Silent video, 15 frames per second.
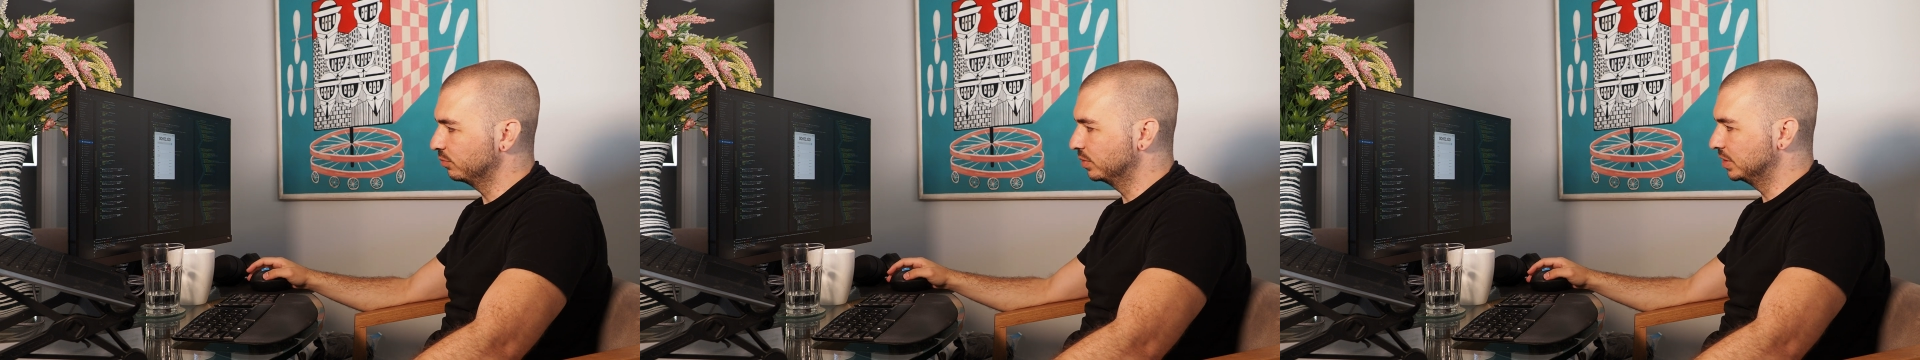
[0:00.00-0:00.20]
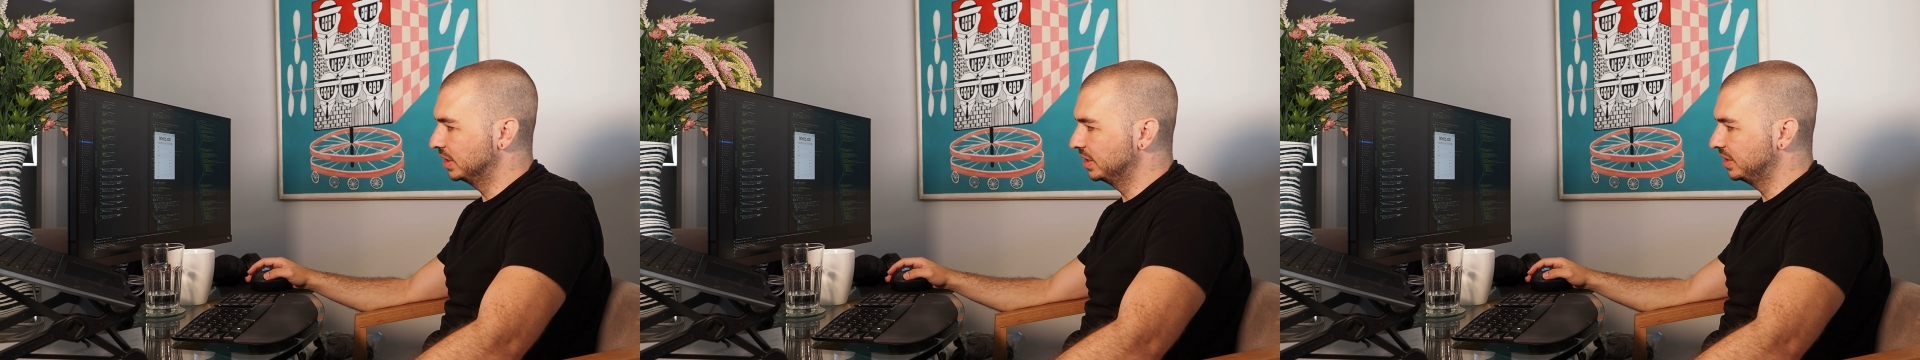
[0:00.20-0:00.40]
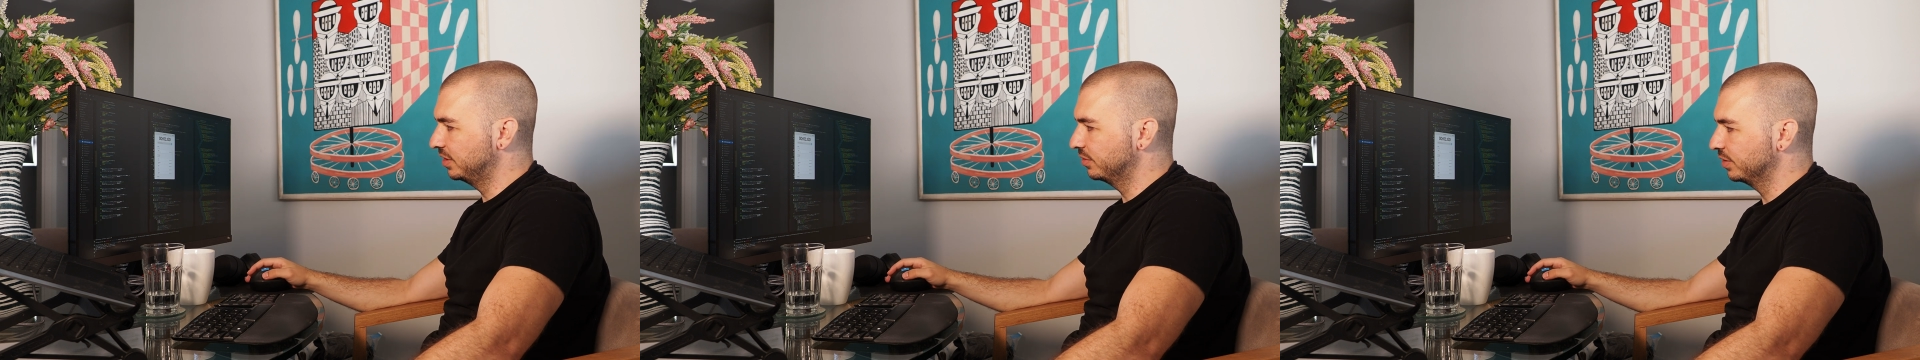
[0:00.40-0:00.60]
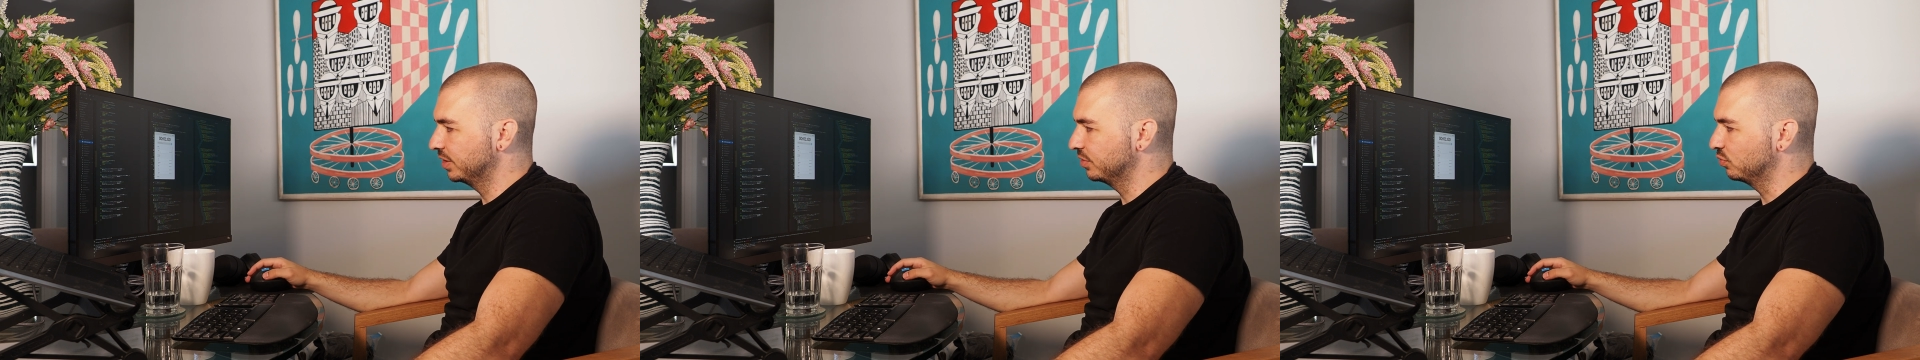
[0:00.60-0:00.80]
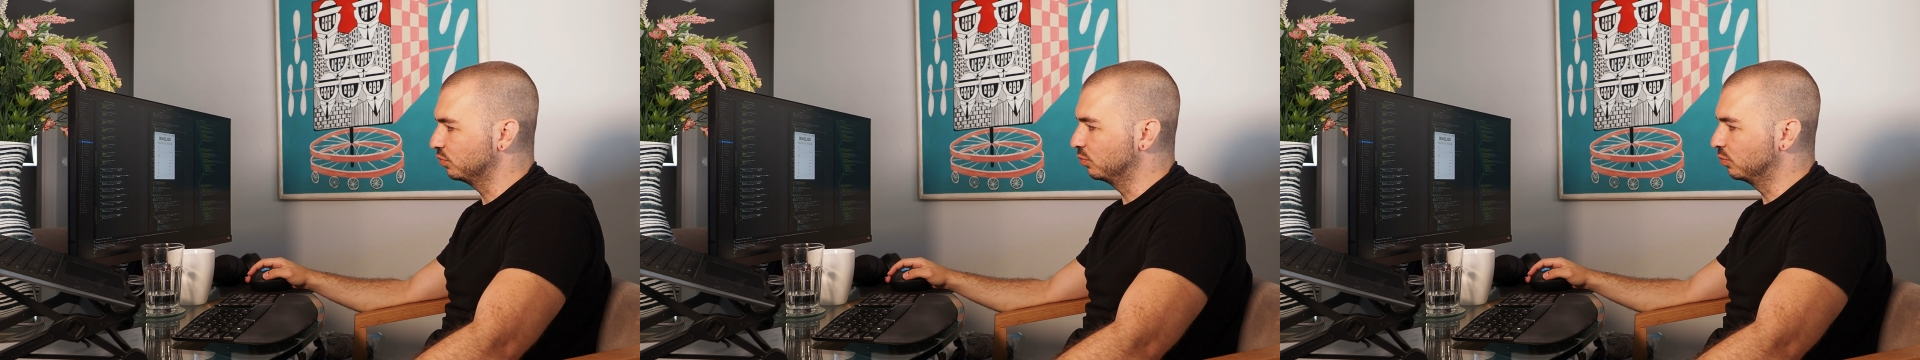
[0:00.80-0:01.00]
went in here
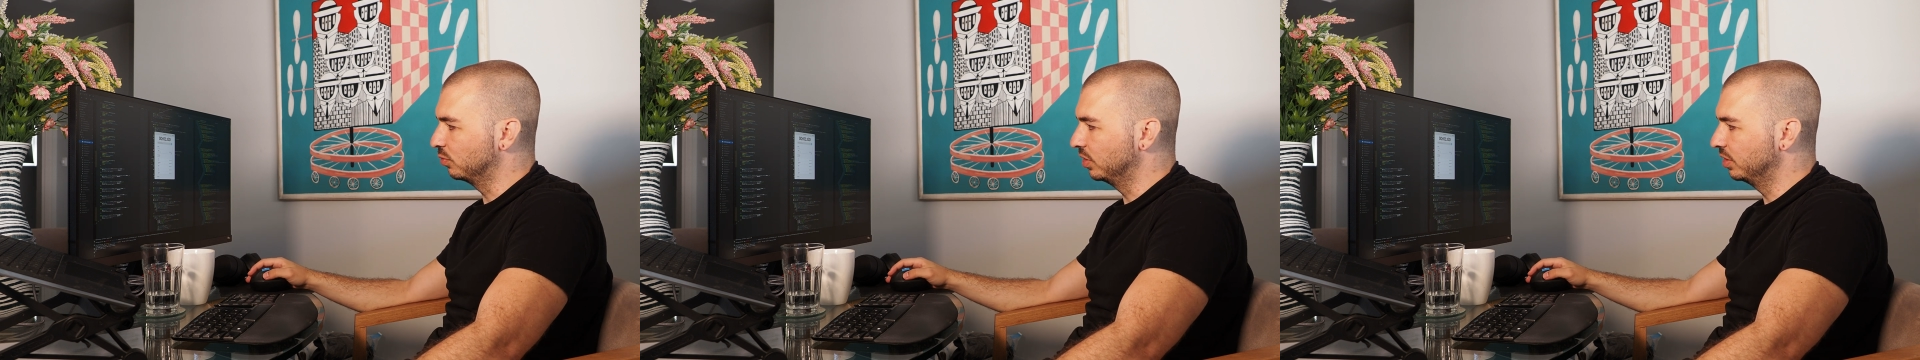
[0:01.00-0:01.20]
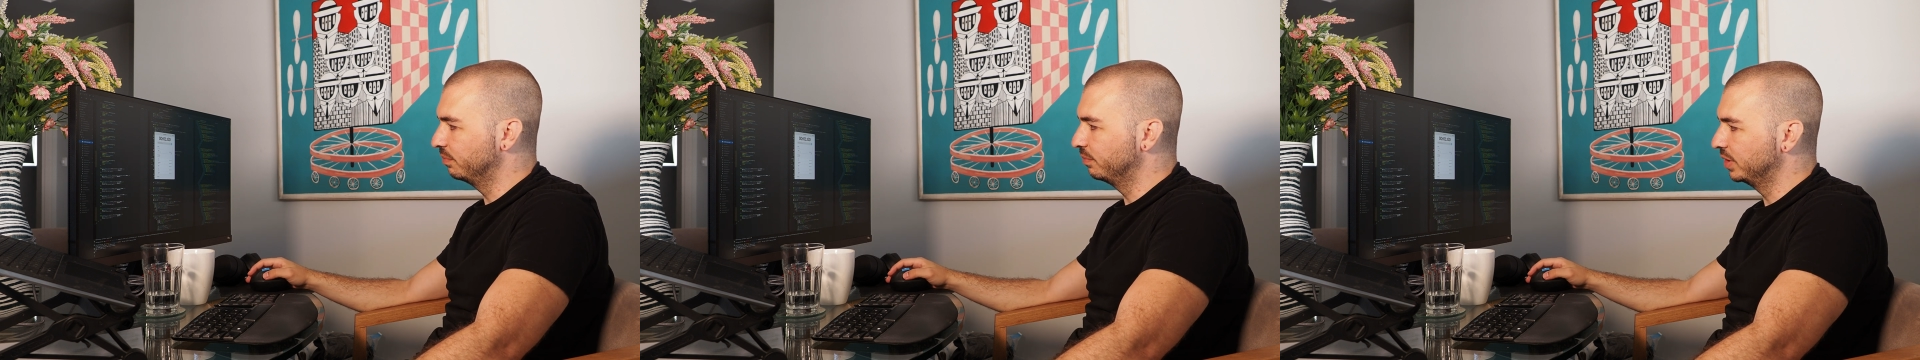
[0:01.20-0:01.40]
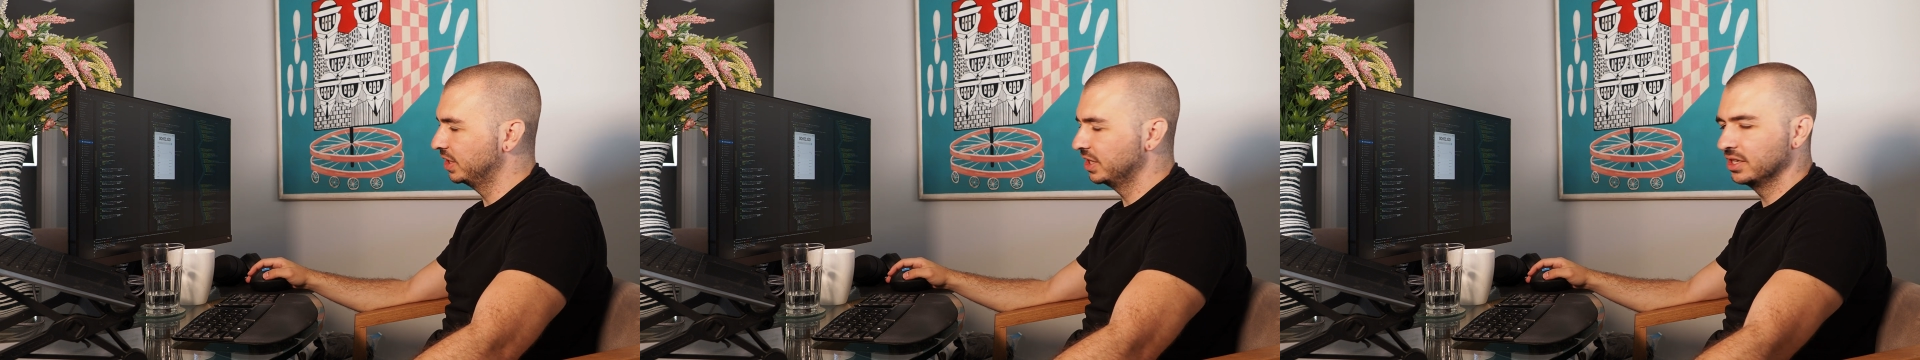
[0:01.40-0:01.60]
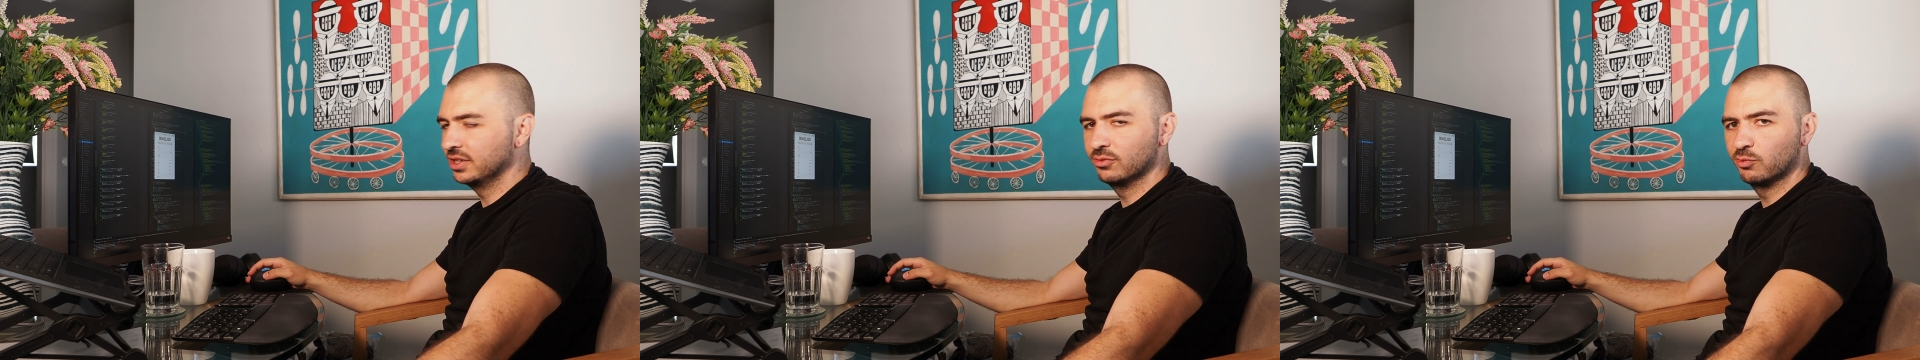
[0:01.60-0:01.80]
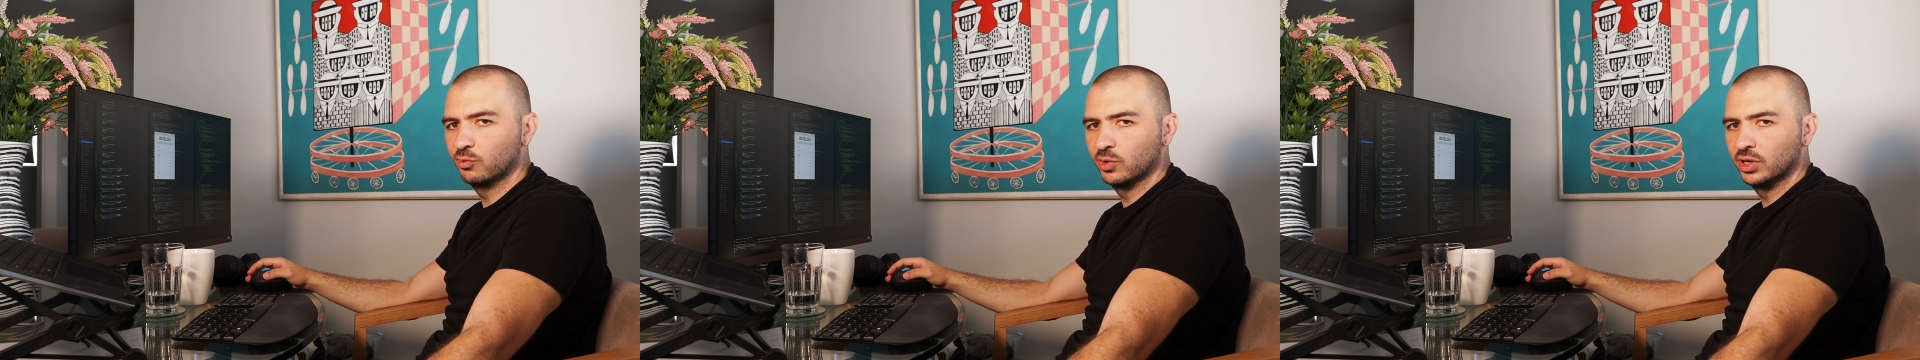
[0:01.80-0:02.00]
as one minute and